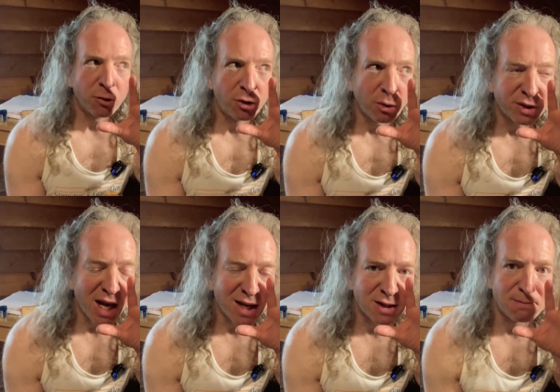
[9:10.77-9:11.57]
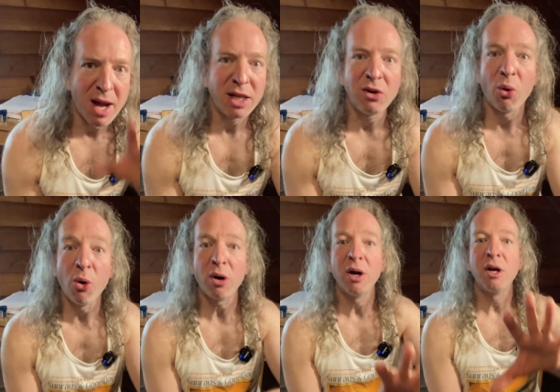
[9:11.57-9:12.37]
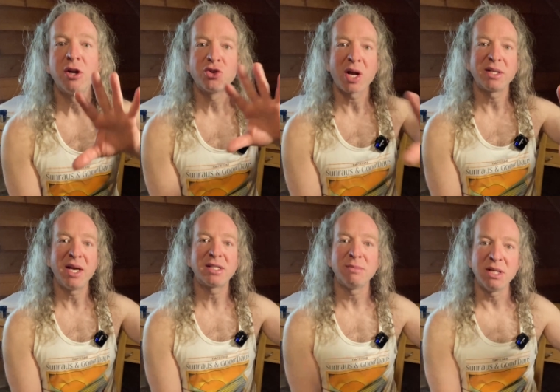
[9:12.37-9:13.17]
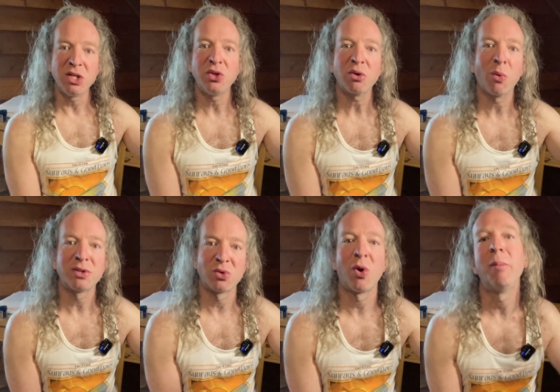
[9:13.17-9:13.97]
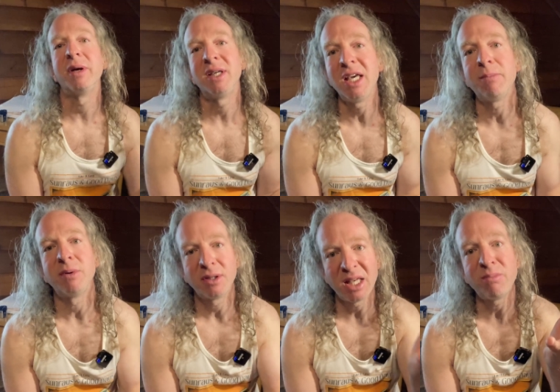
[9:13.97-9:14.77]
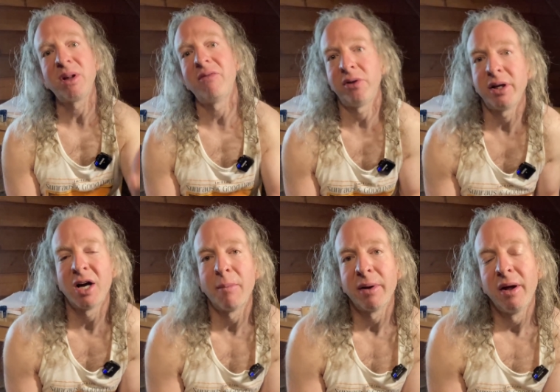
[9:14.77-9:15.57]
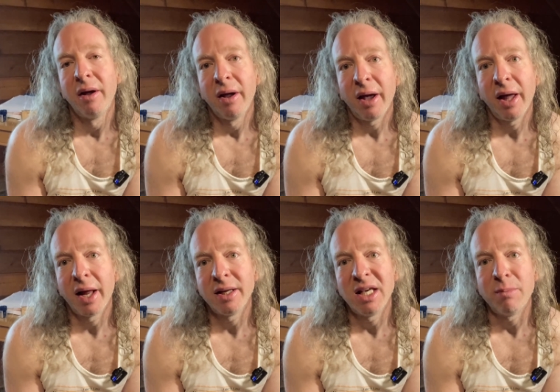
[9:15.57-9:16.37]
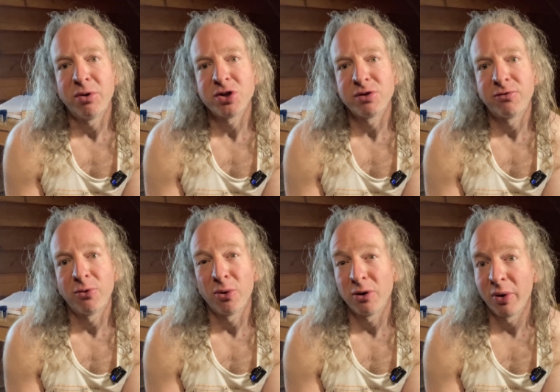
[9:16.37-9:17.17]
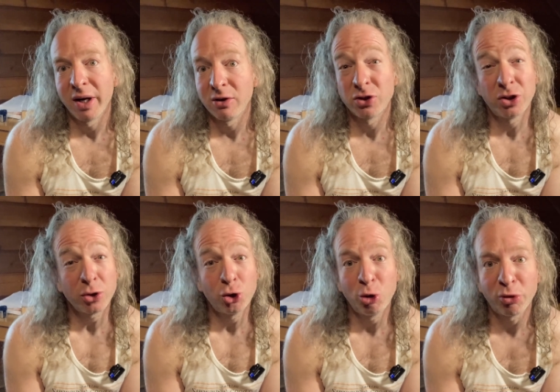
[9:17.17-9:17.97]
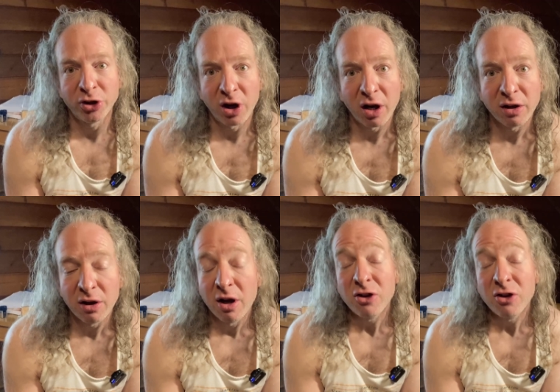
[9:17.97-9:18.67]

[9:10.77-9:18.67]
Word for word: don't take as many or Try to take some easier ones as well, but keep, keep leveling up and, and keep pushing forward, right? You're still super young.